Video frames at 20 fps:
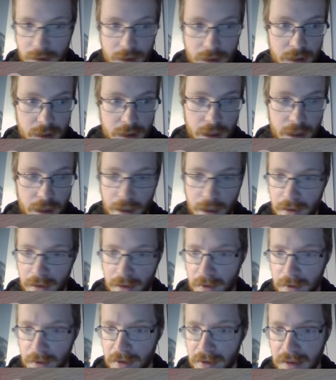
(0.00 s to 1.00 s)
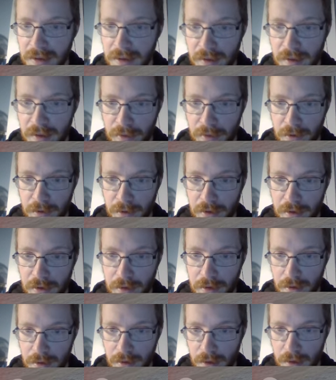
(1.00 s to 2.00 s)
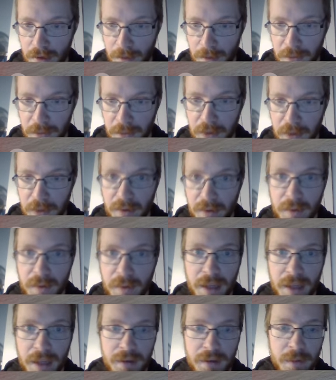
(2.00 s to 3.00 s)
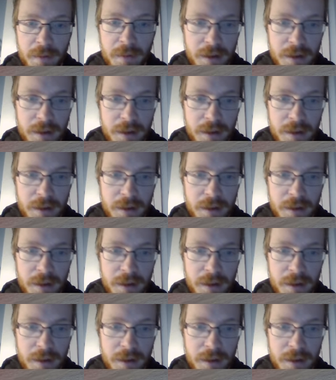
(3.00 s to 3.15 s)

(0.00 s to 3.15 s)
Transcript: I am going this road um towards Mombasa, but